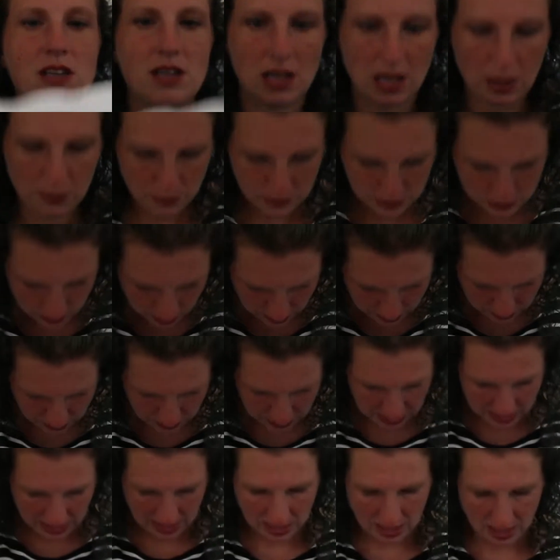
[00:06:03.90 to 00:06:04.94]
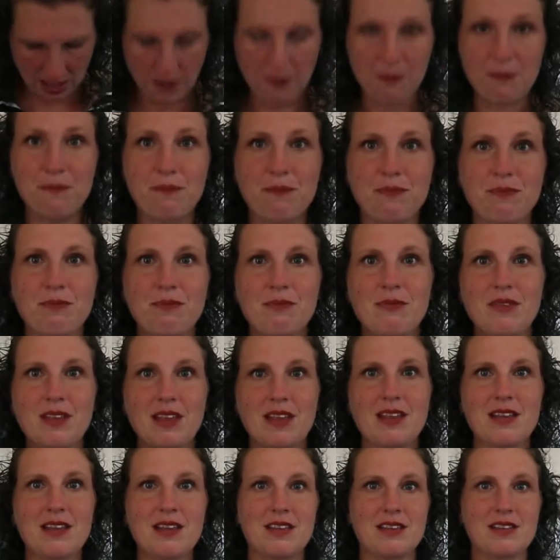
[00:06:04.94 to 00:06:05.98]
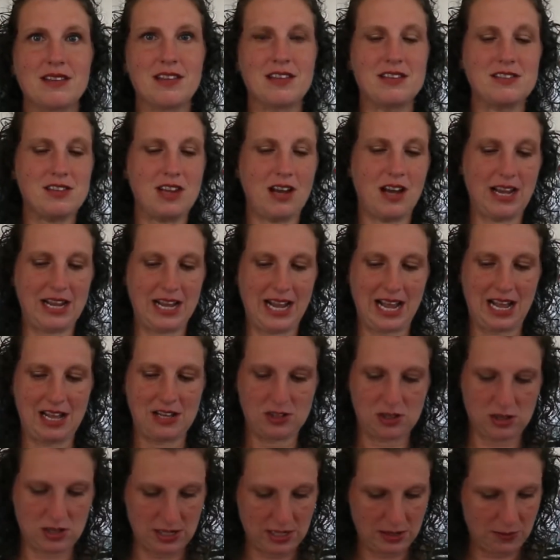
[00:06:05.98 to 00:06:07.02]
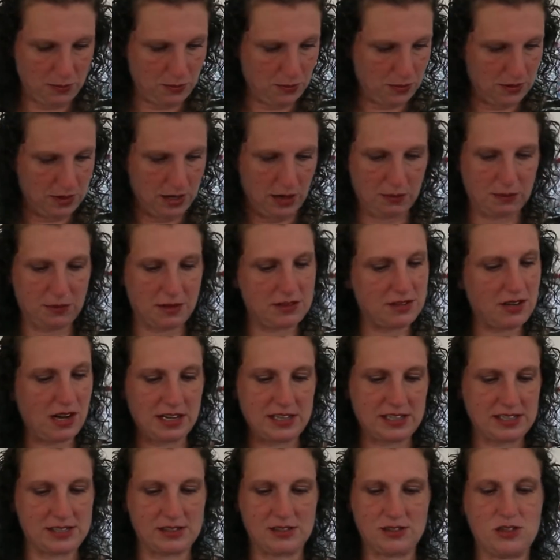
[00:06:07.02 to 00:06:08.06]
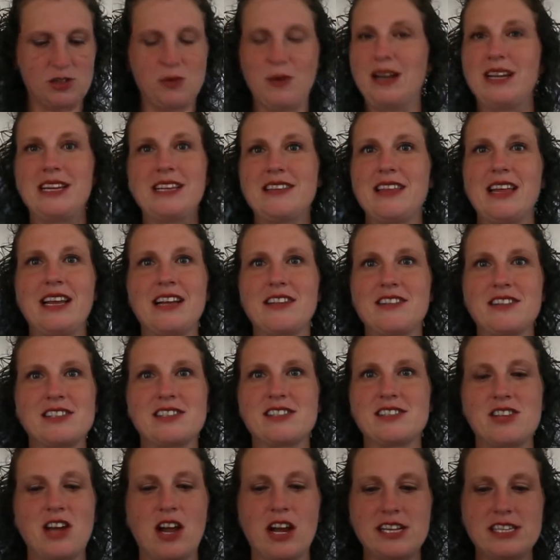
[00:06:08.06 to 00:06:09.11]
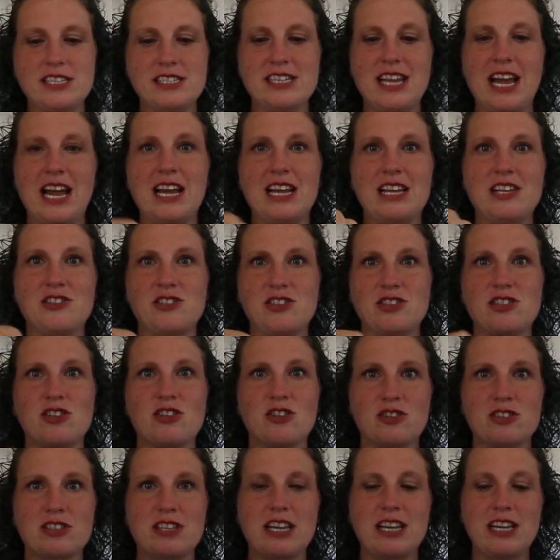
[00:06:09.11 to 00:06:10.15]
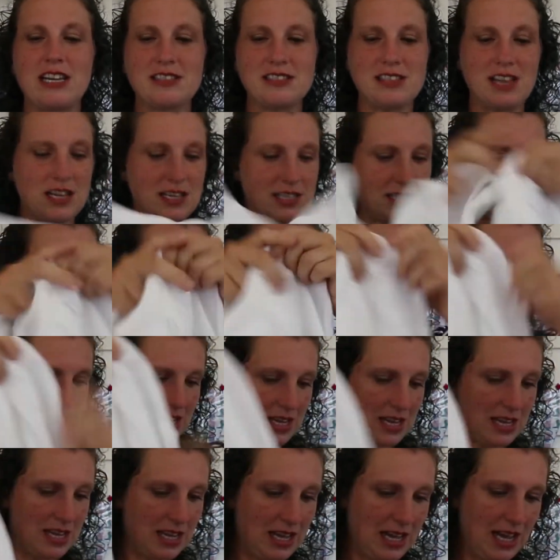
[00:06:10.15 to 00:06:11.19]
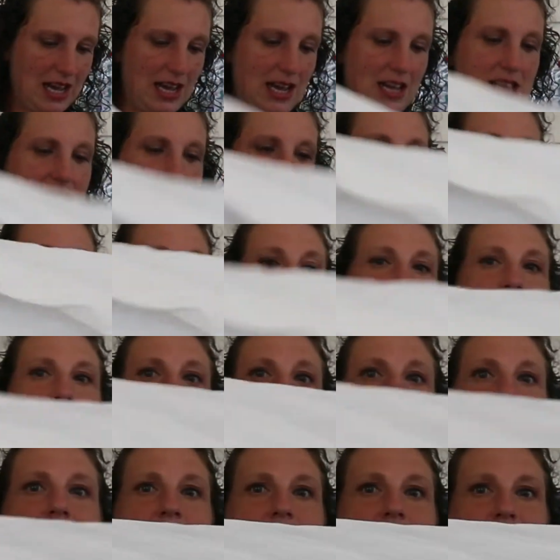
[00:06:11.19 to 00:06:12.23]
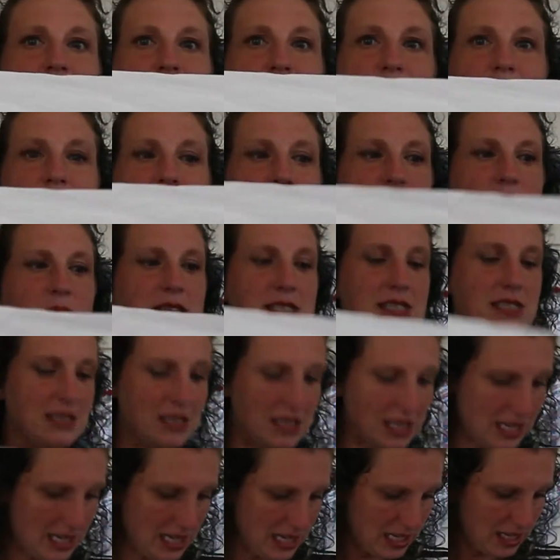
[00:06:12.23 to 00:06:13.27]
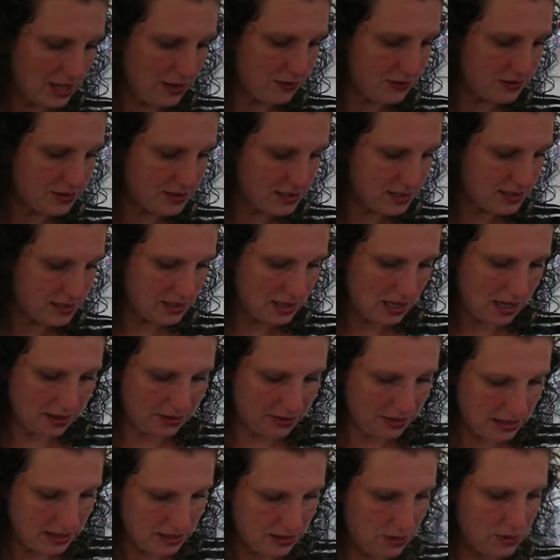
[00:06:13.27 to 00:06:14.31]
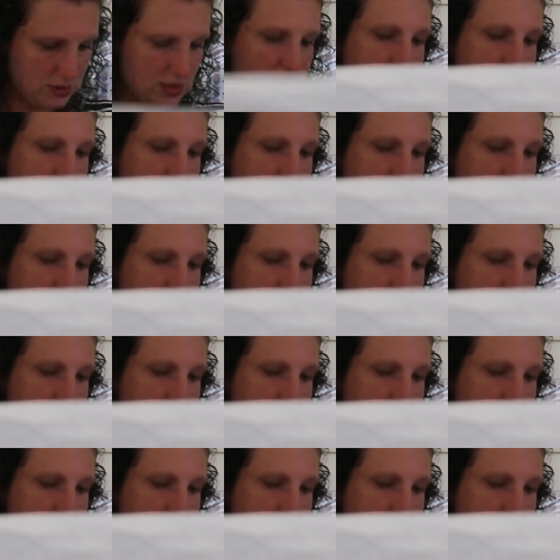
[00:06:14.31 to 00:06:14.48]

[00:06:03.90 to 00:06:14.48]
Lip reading: I wonder if the tie doesn't do anything. It doesn't tighten that, it just looks like it does. Has nice billowy sleeves. I think those